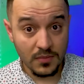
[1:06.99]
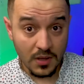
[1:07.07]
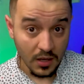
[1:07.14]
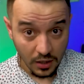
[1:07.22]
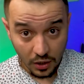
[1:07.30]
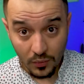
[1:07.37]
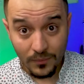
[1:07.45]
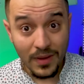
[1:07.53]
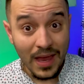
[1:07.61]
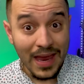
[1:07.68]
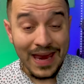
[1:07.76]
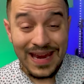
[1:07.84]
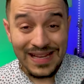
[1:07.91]
I don't know,
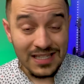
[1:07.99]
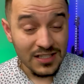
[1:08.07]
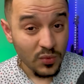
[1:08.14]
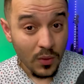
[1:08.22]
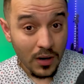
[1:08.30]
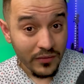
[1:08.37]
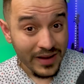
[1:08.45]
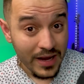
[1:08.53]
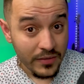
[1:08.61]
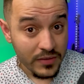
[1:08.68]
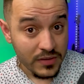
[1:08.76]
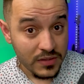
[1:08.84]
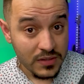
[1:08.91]
8 to 12
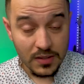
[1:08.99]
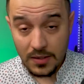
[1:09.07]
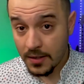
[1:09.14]
hours.